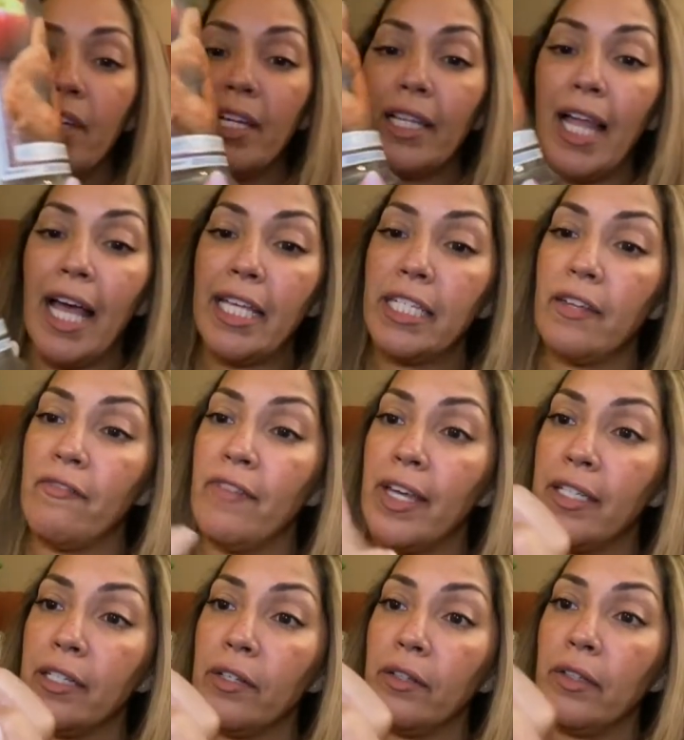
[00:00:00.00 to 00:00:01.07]
glass
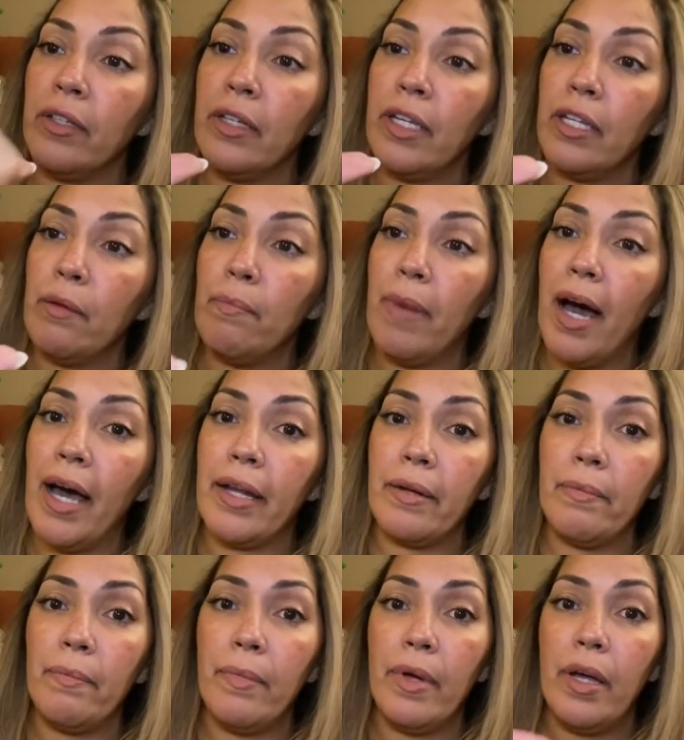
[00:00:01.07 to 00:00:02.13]
vessel in the
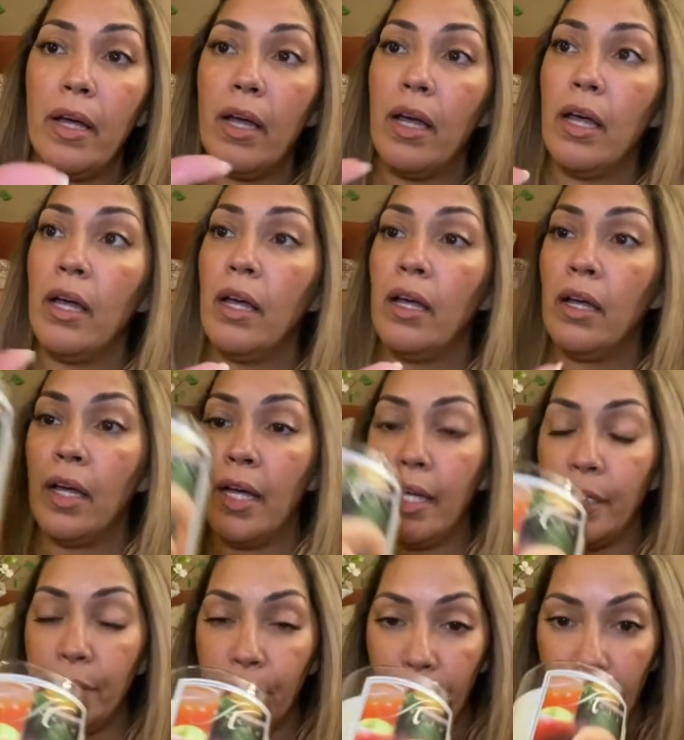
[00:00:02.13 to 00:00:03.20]
bottom. I
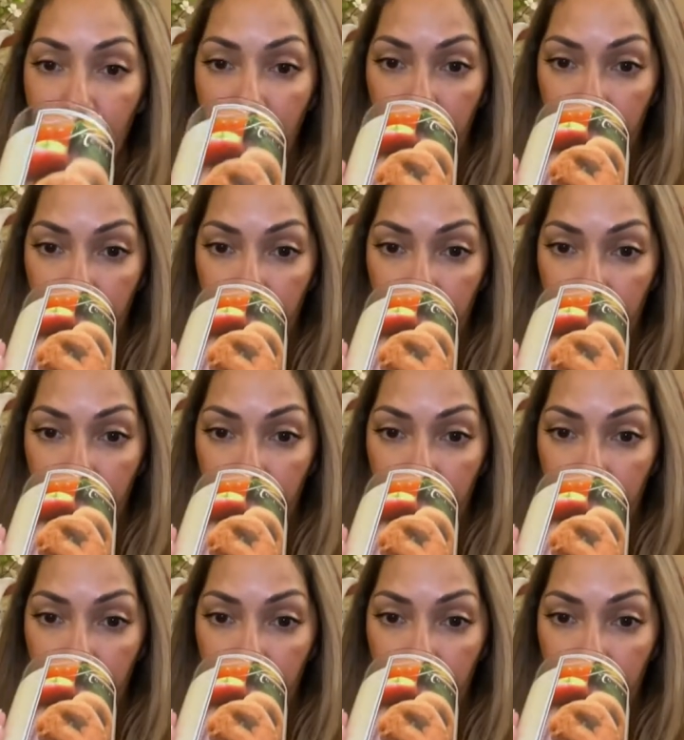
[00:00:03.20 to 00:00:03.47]
do.